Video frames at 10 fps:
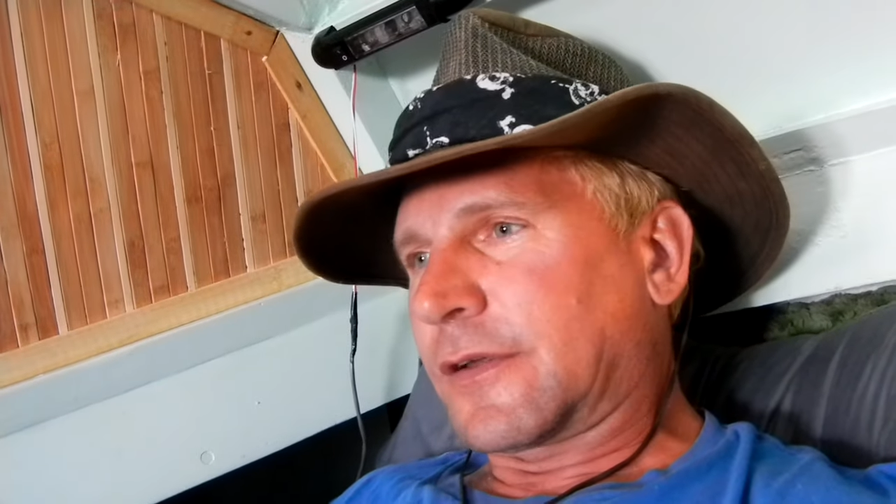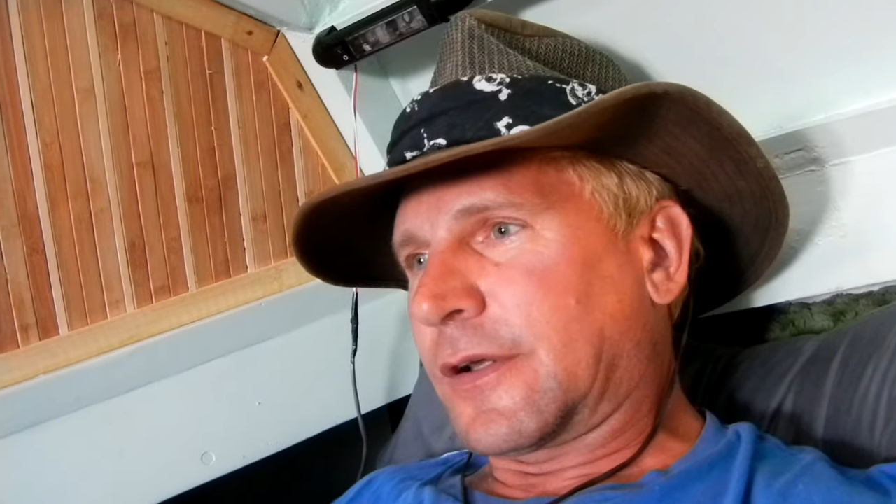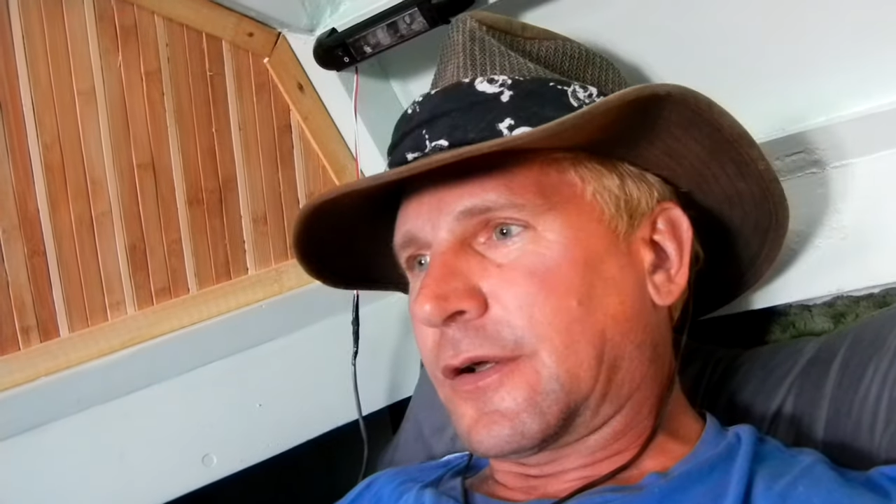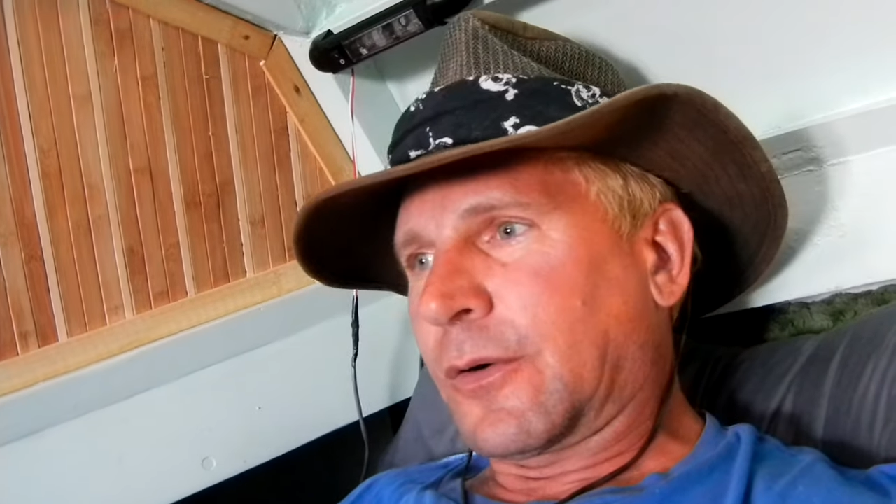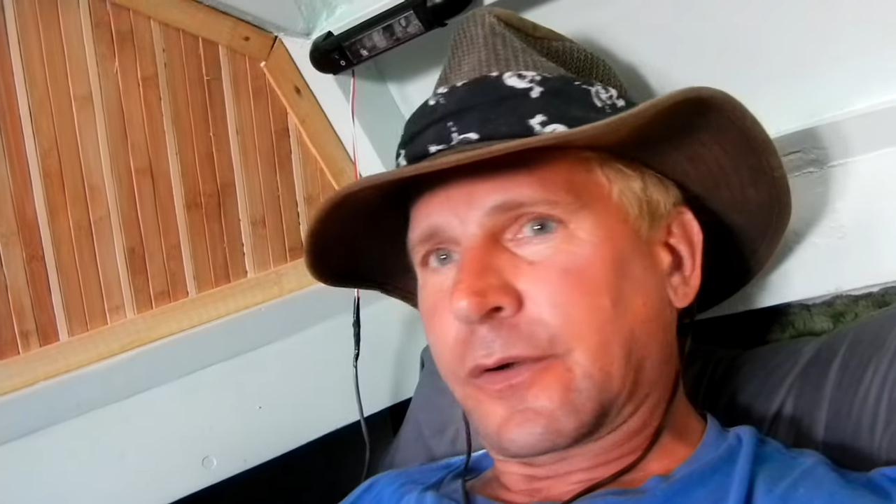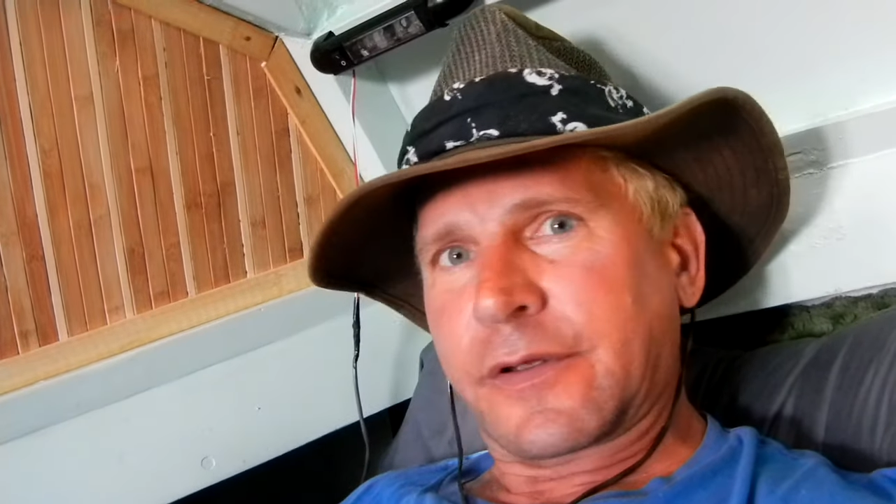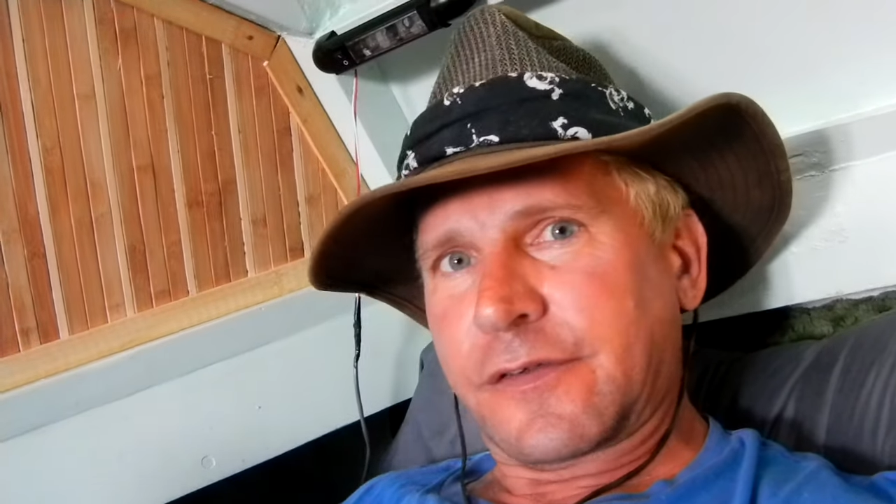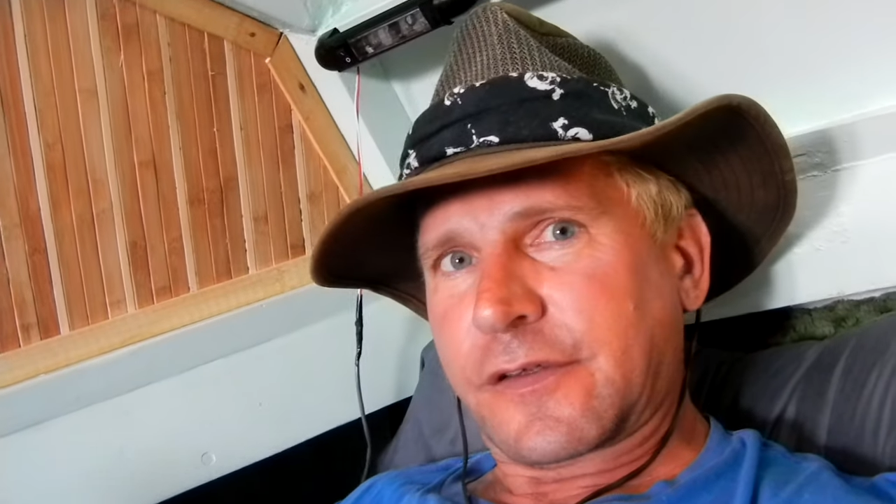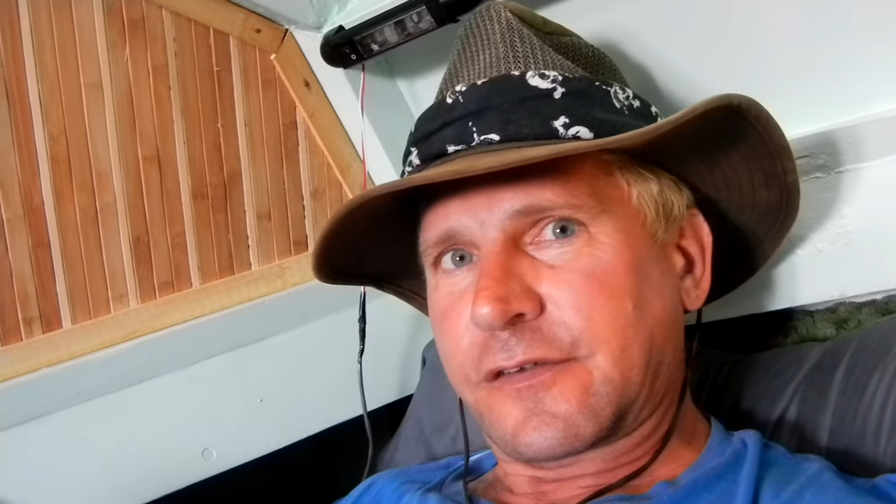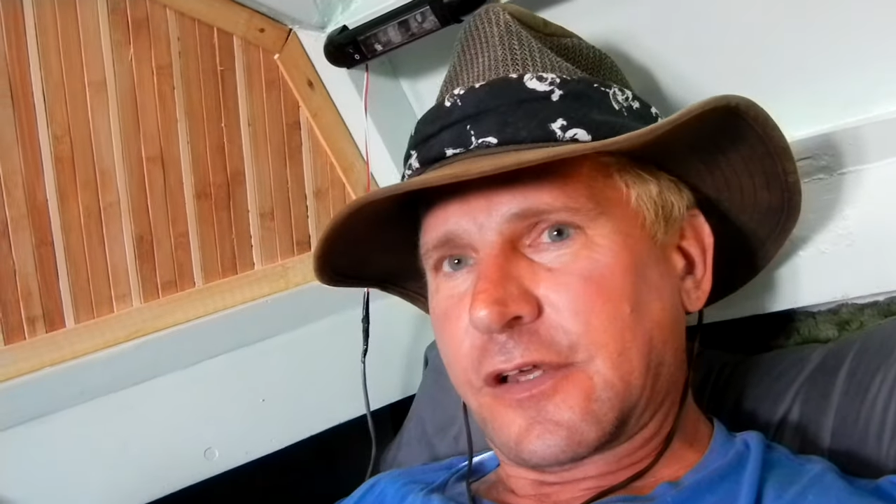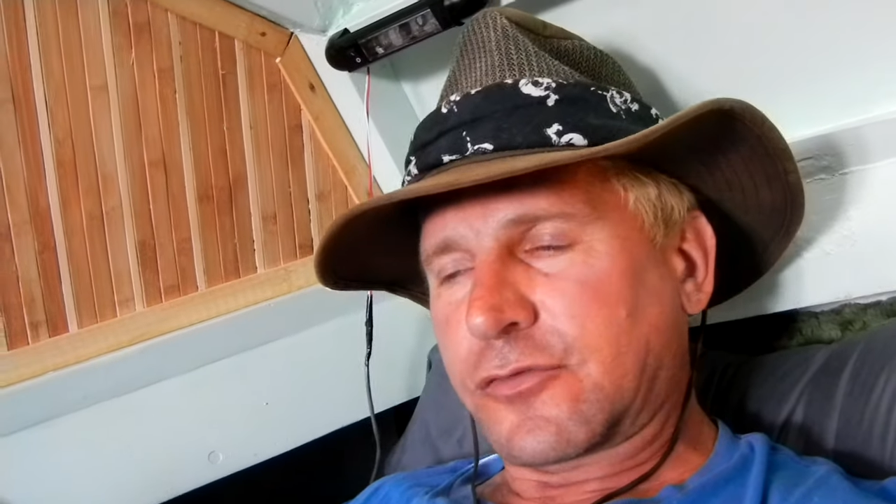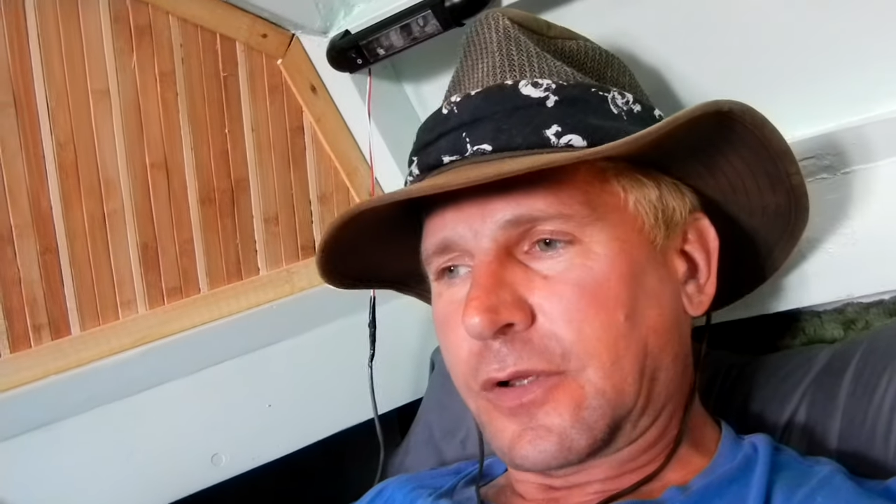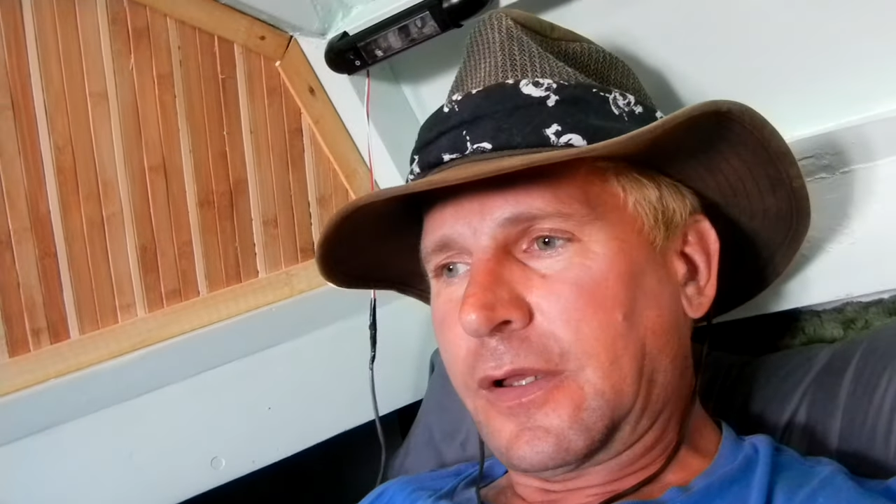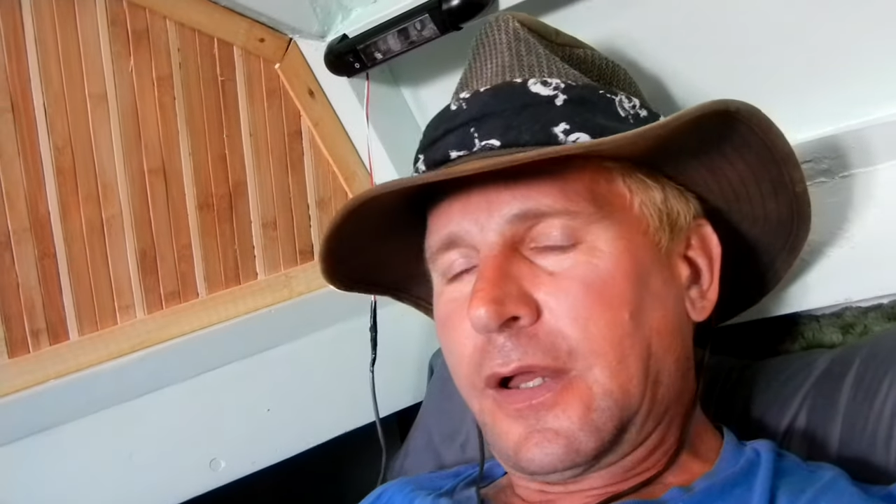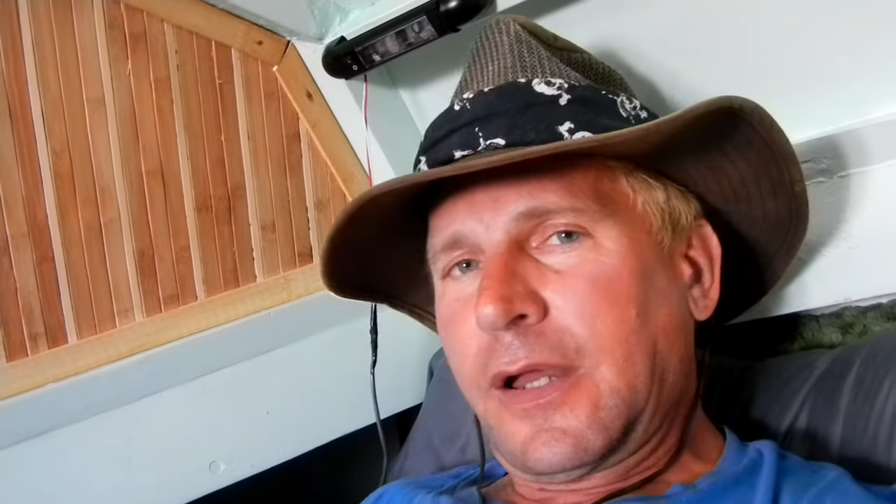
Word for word: uh, orcas, et cetera.